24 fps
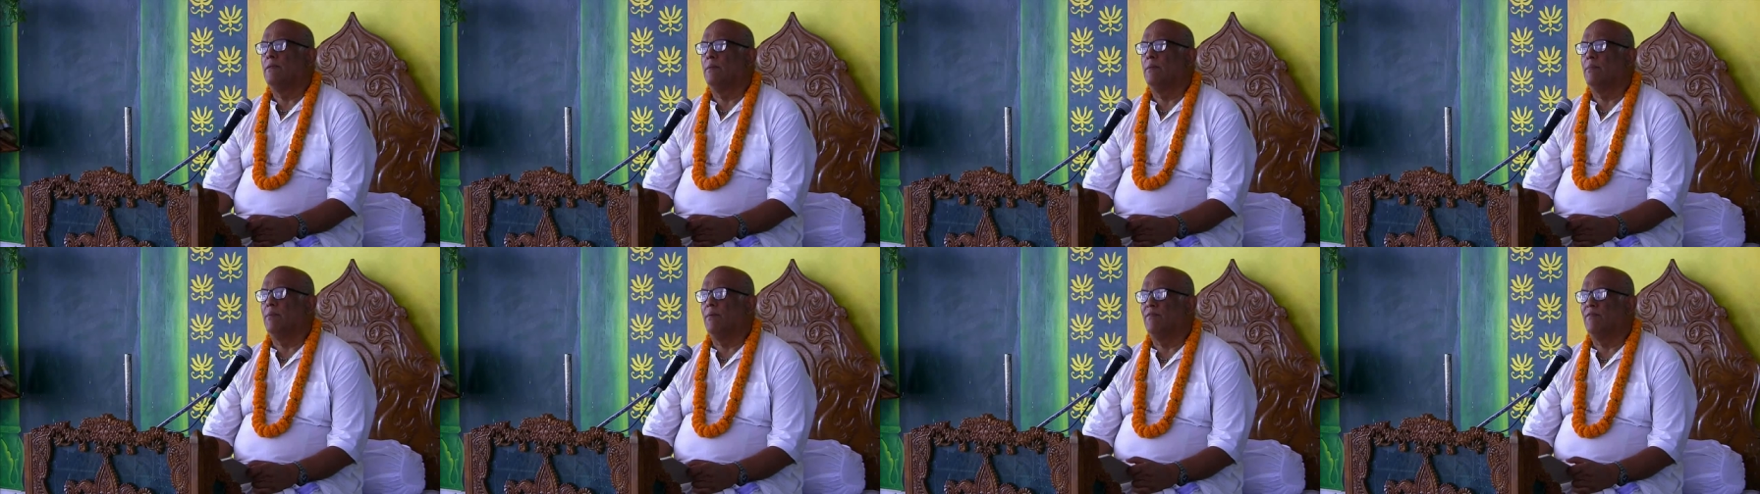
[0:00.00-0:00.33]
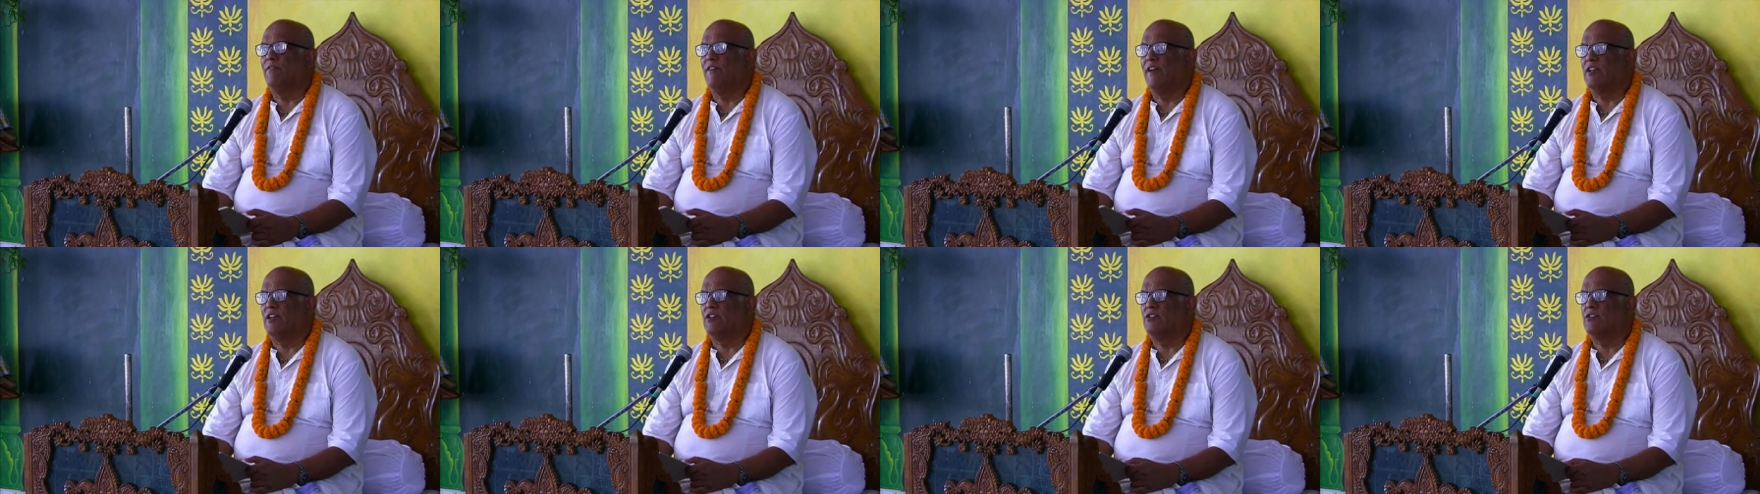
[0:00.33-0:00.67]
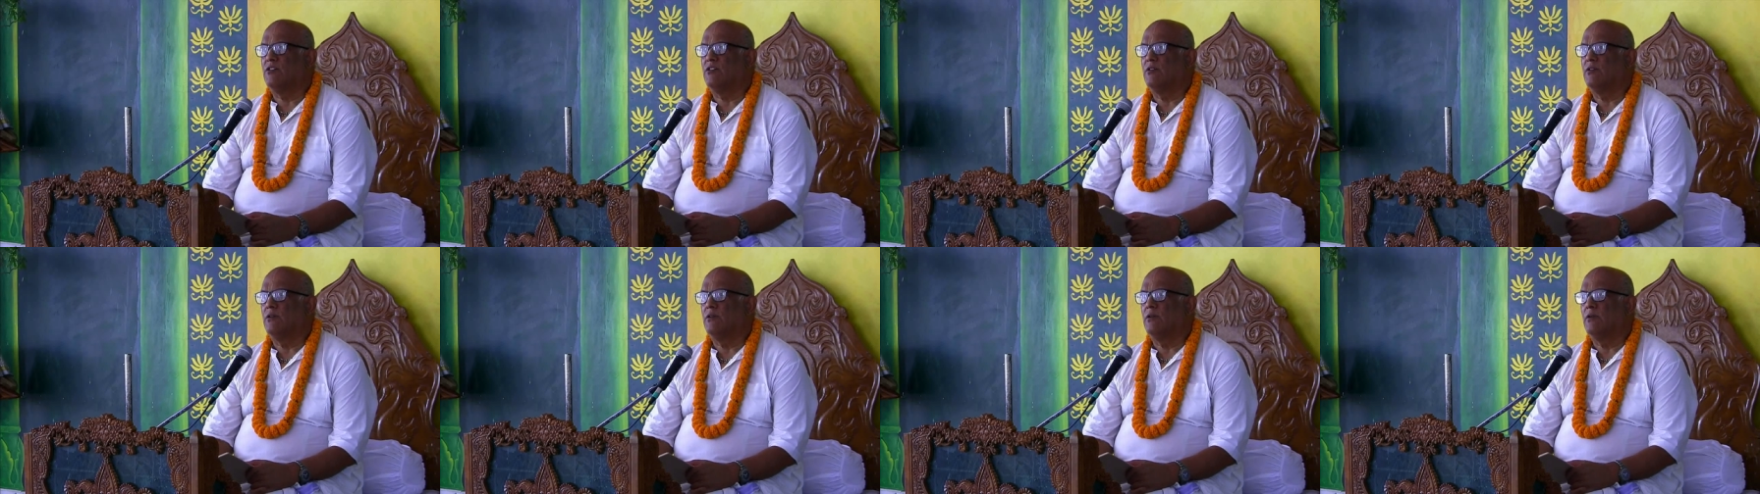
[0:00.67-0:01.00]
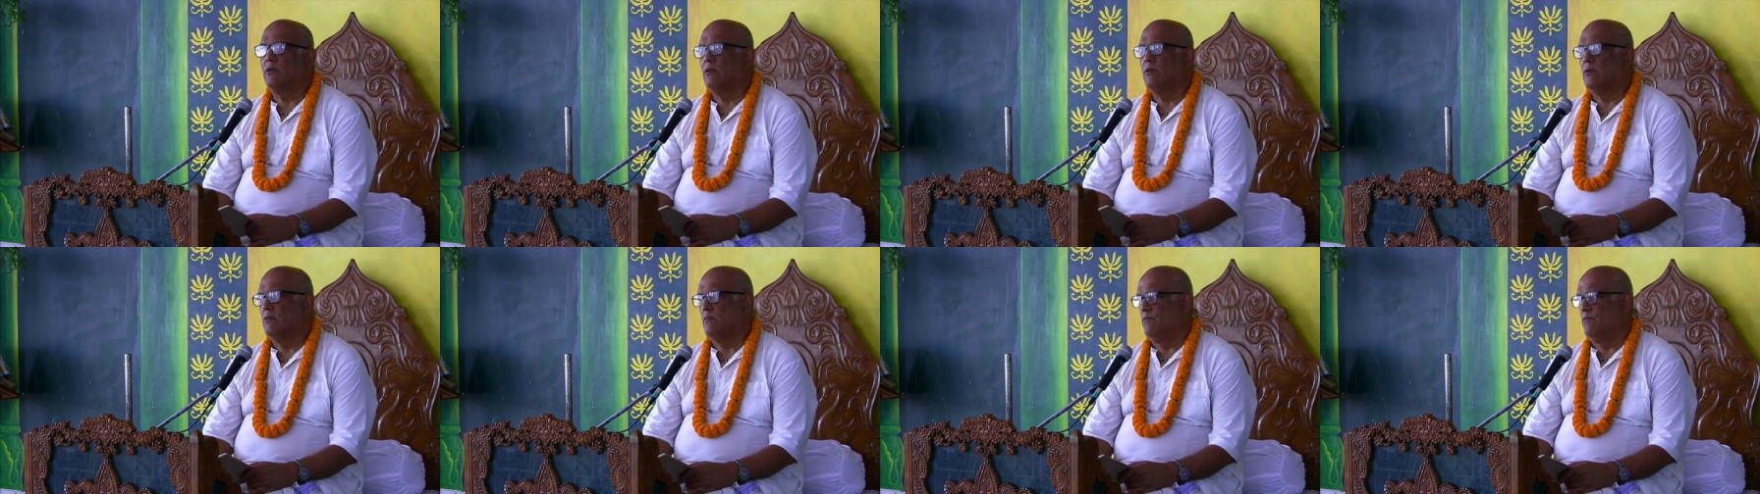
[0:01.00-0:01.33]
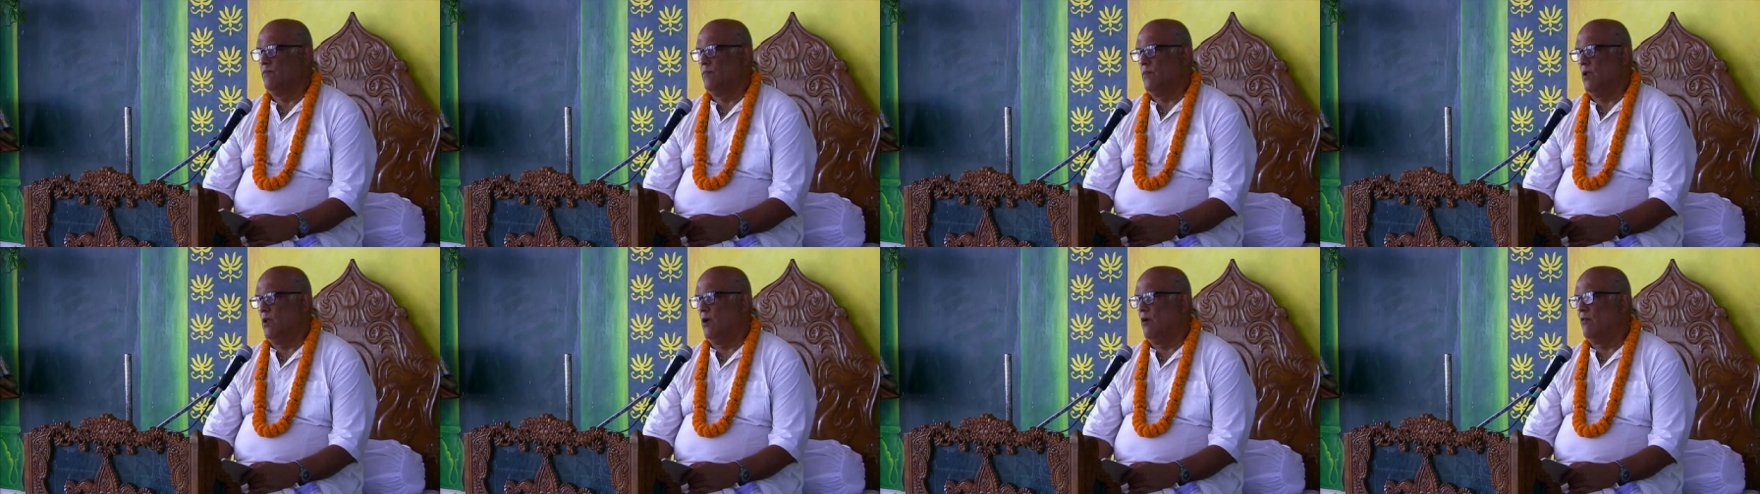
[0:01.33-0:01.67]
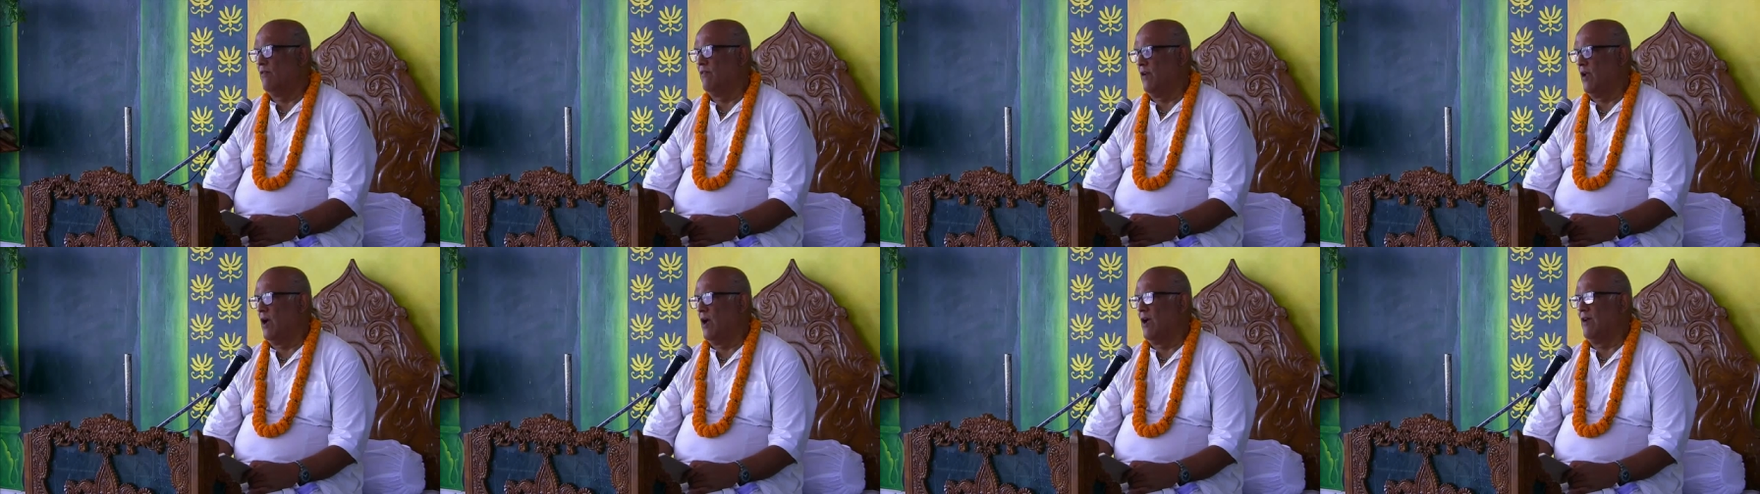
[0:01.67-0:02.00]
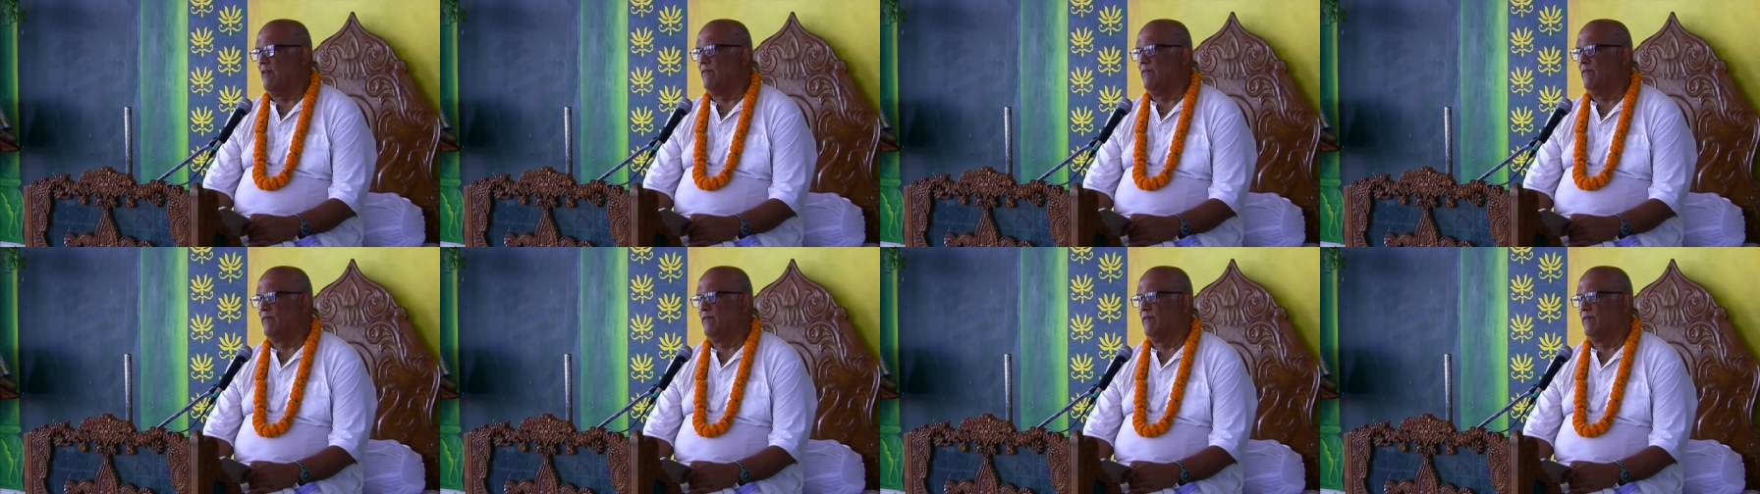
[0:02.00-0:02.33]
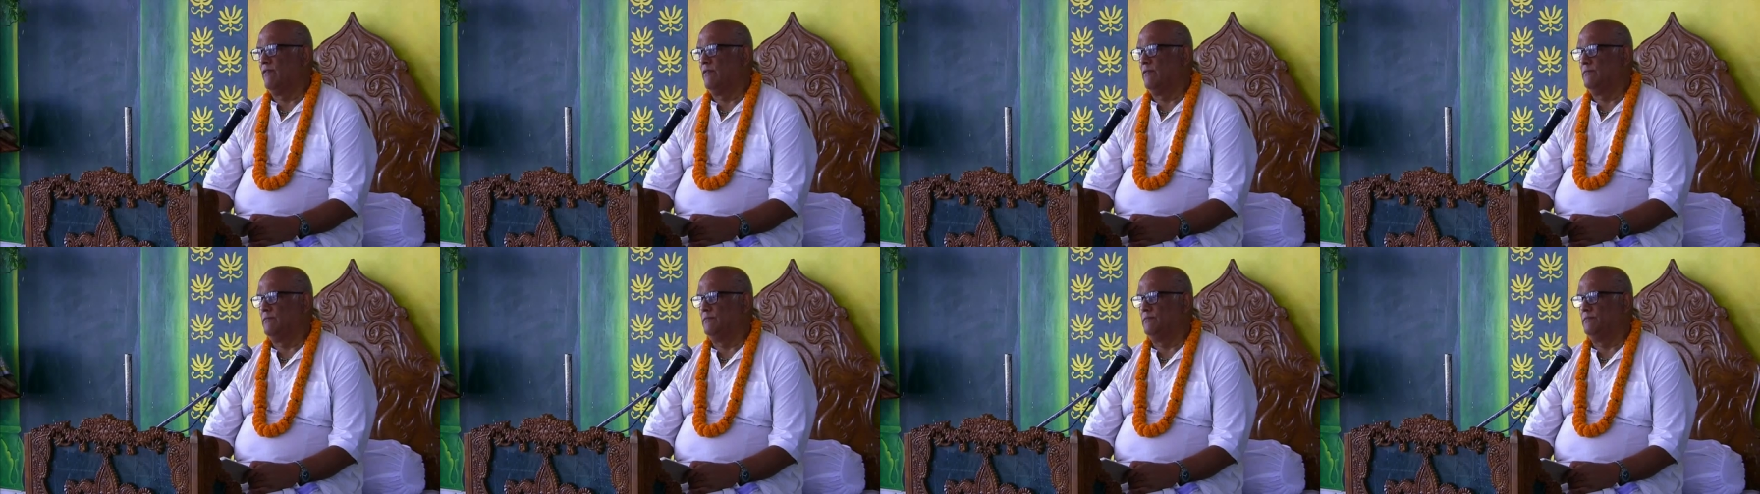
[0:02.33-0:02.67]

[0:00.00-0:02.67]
the perfection of life.